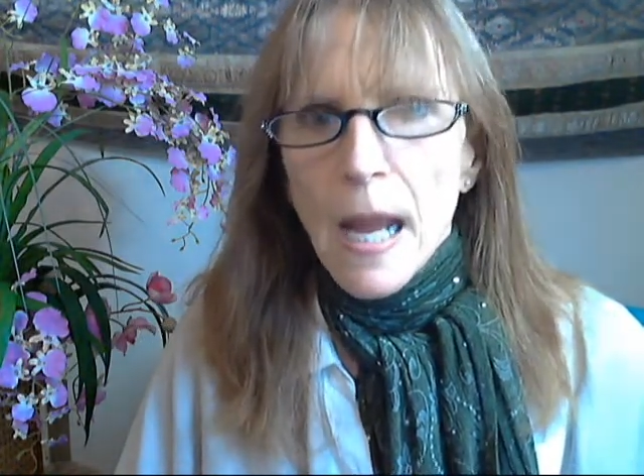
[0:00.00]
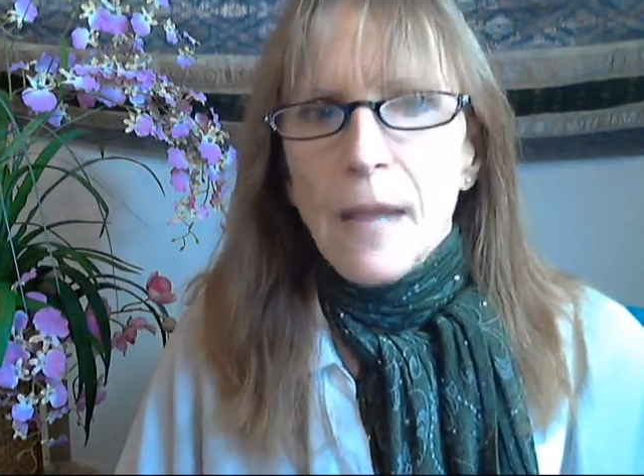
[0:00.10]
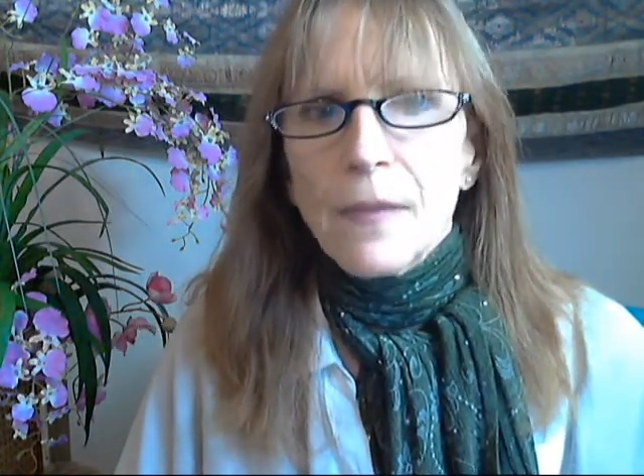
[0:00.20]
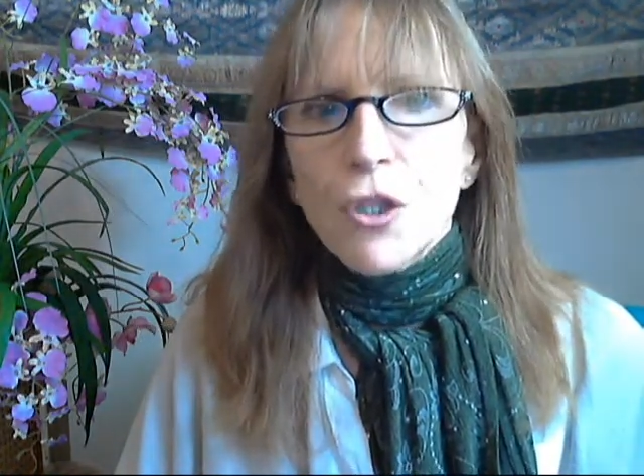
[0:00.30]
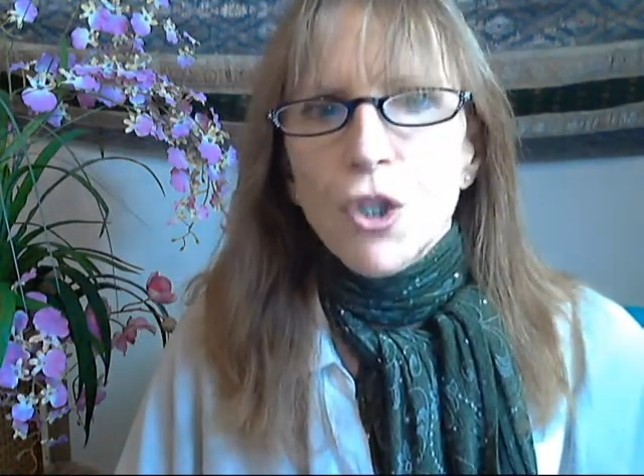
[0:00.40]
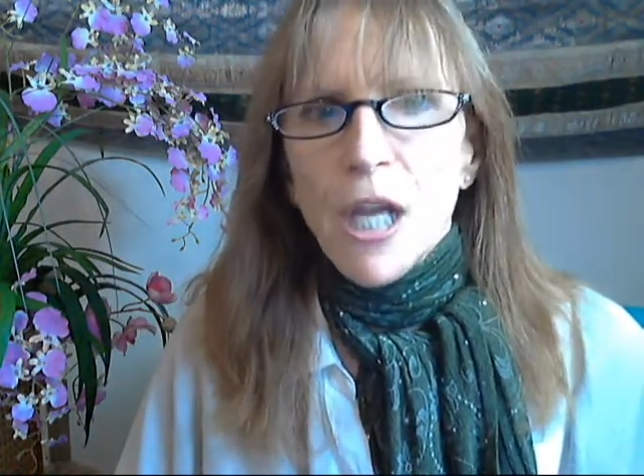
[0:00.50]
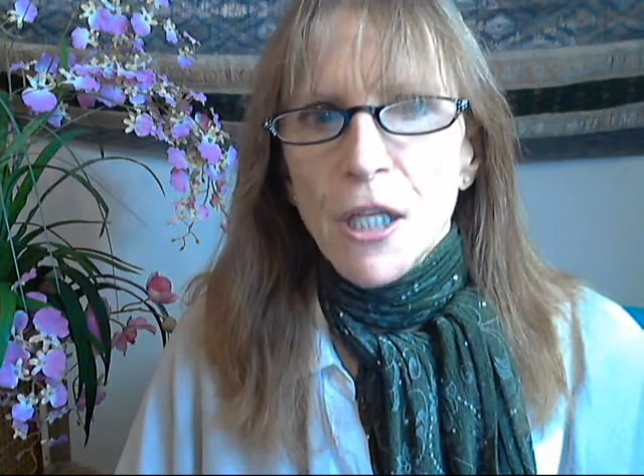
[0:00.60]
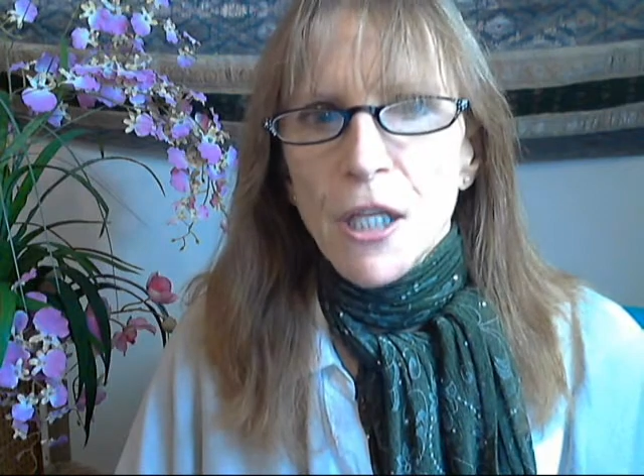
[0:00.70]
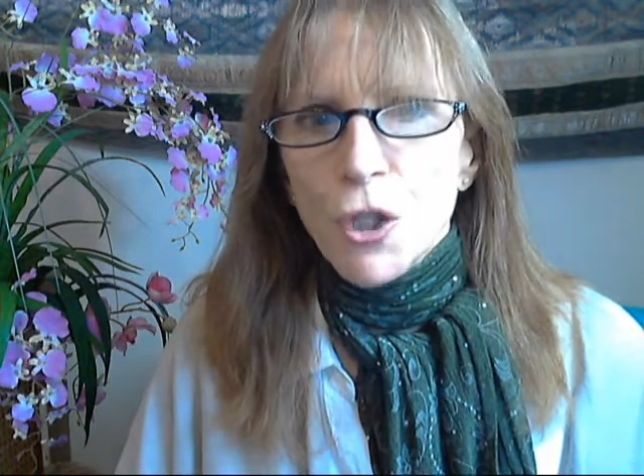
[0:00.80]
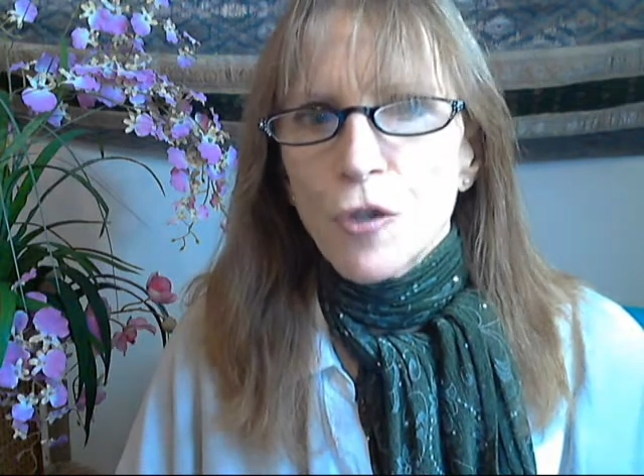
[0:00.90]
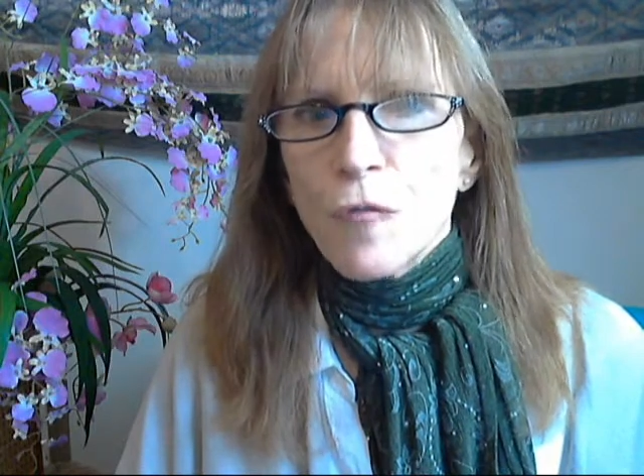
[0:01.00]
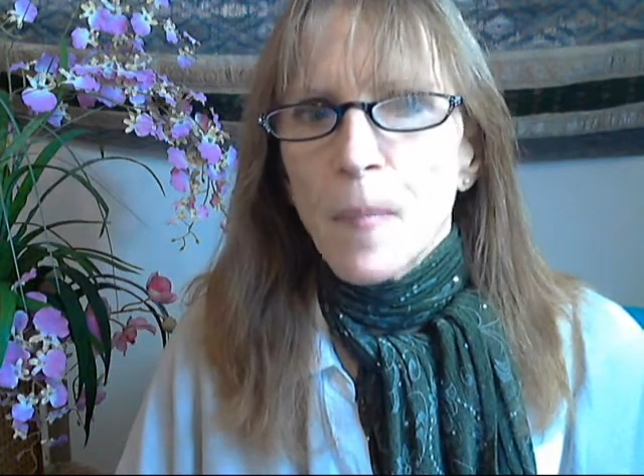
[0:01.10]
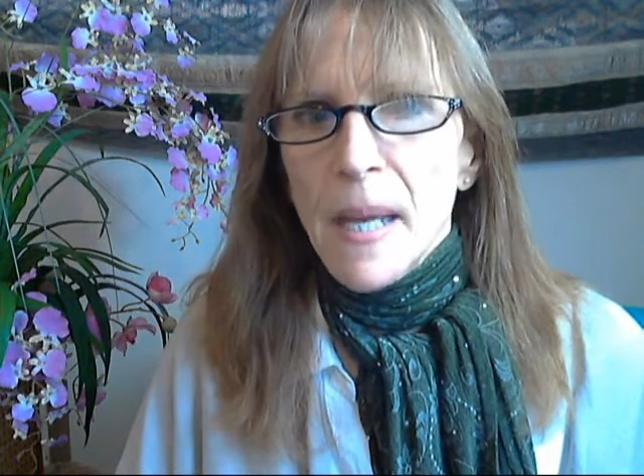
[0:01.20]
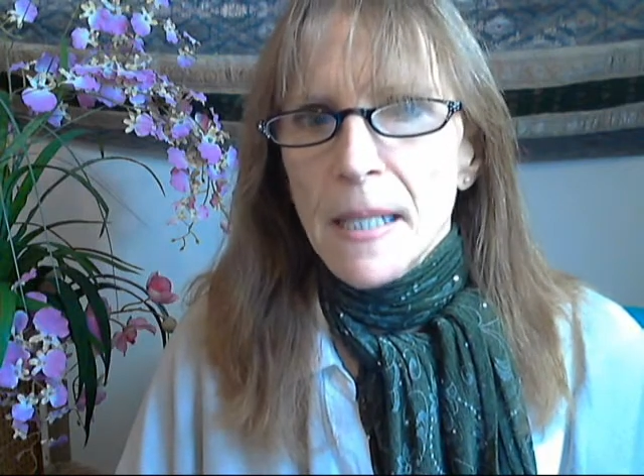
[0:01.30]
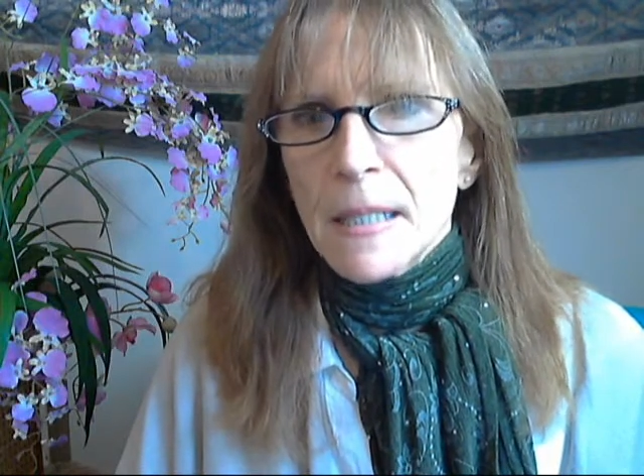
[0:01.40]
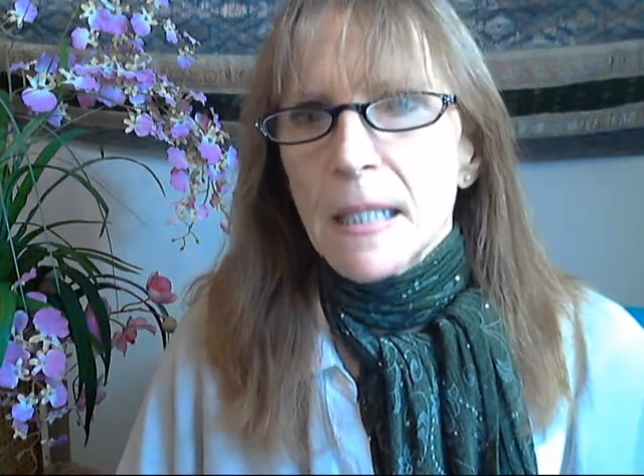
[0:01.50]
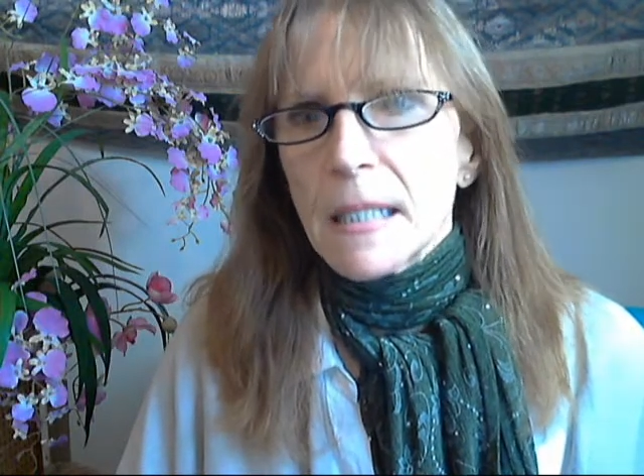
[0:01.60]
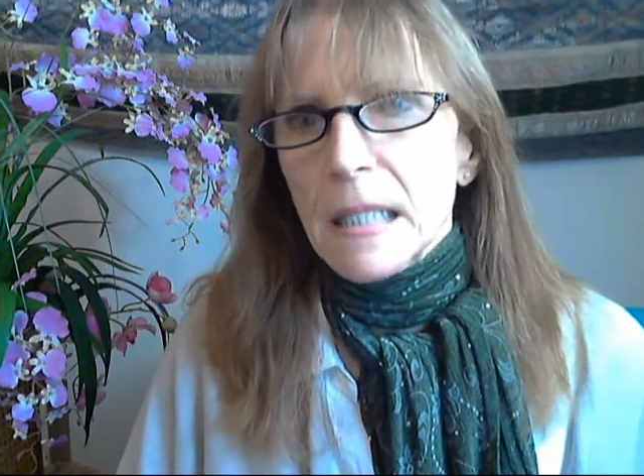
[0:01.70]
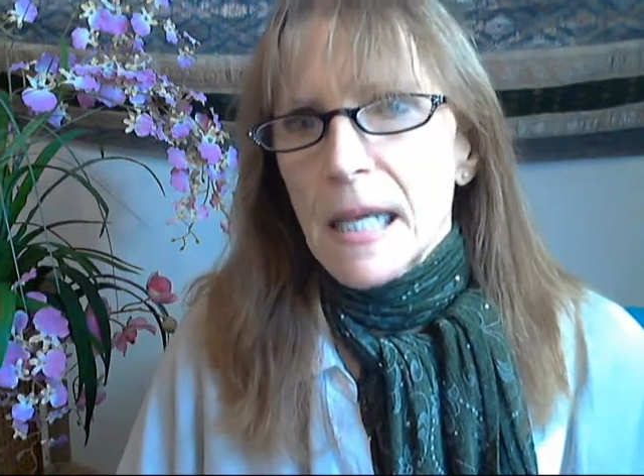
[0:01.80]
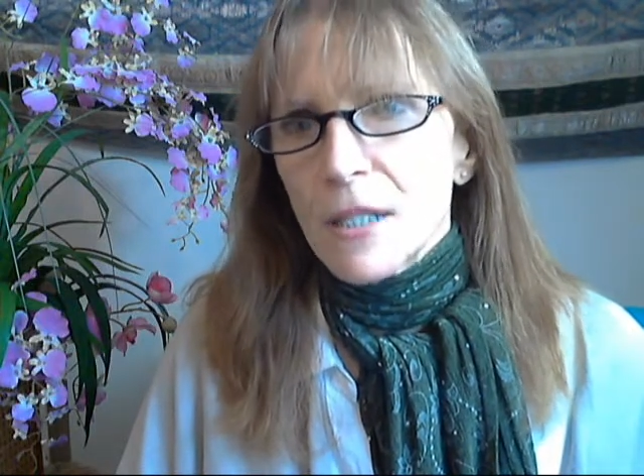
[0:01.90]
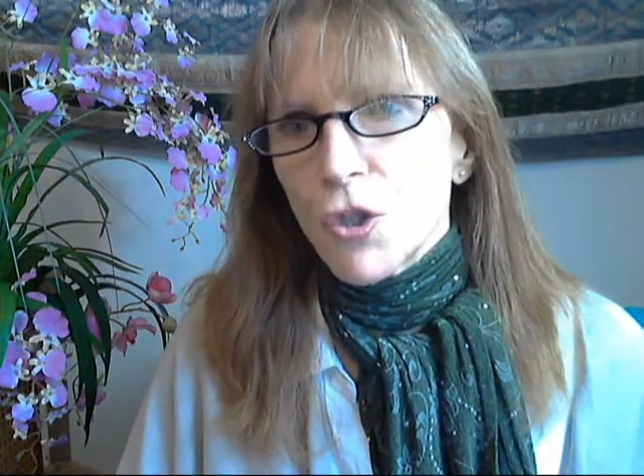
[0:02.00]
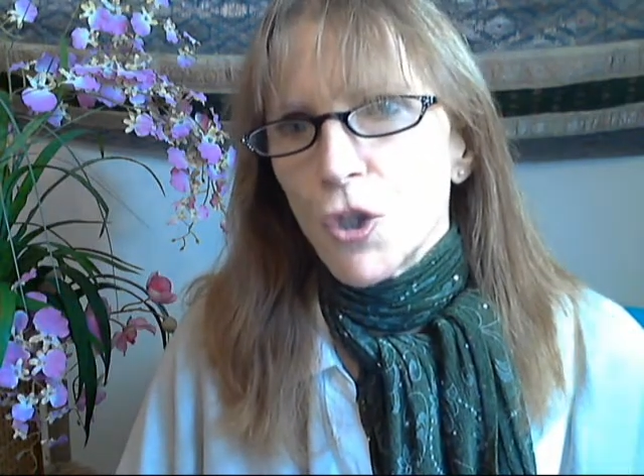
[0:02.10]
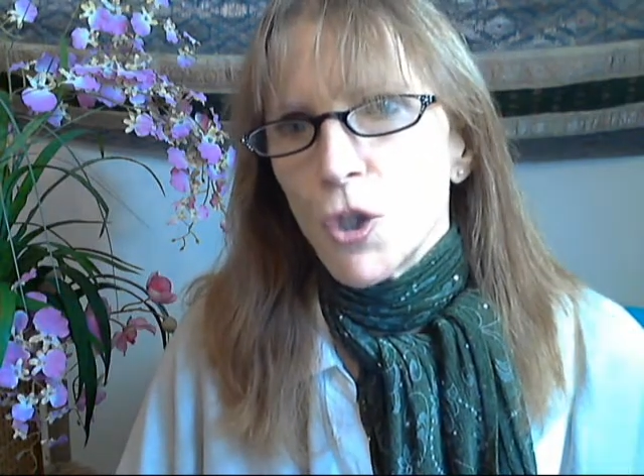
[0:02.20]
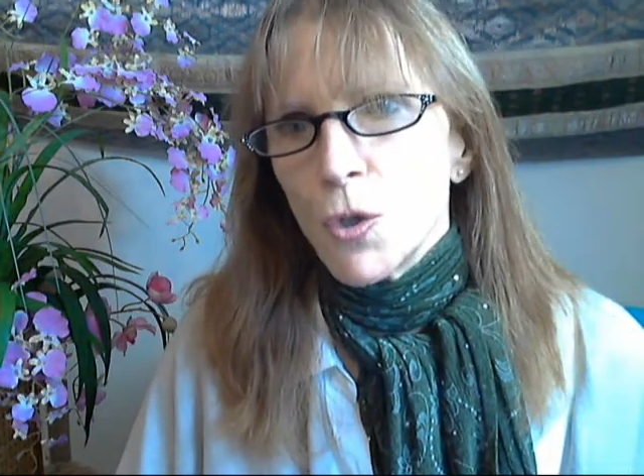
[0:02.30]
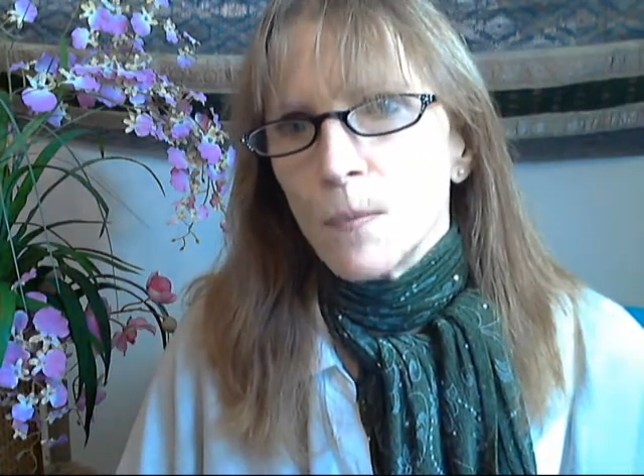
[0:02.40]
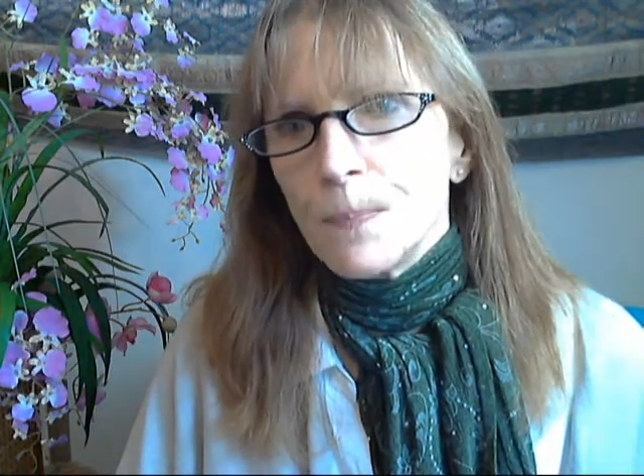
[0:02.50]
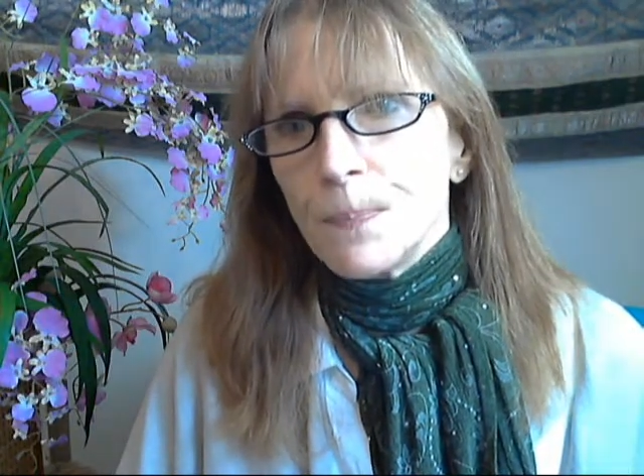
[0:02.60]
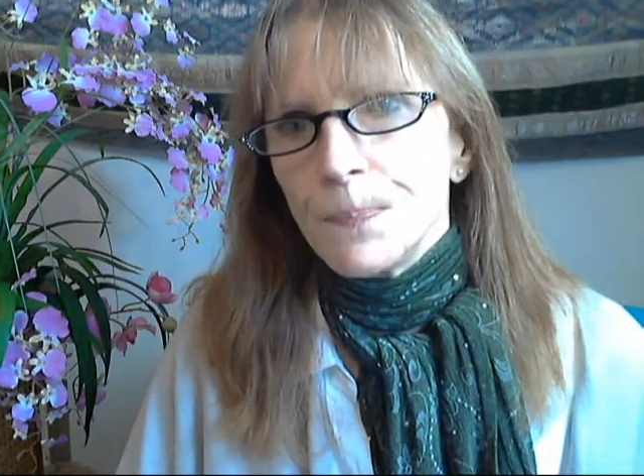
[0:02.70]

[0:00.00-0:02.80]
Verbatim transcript: and the changes you've made since last June.